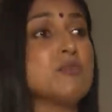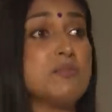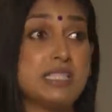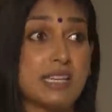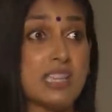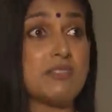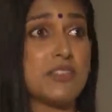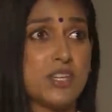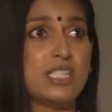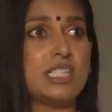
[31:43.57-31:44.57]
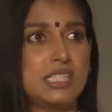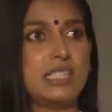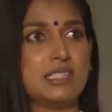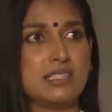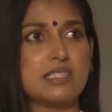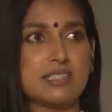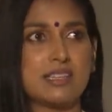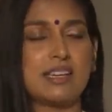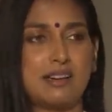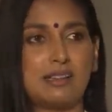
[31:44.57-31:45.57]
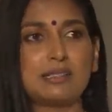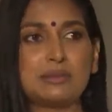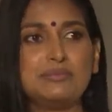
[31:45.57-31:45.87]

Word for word: we've been together for 13 years. That's amazing. Yeah.